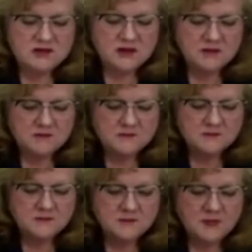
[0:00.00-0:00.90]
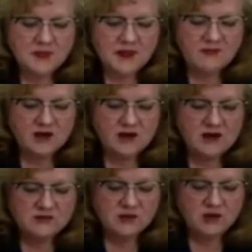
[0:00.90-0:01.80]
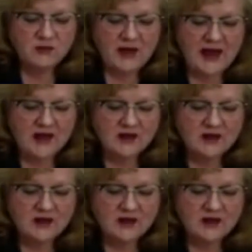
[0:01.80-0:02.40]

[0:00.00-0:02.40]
see. Everyone, let me go back.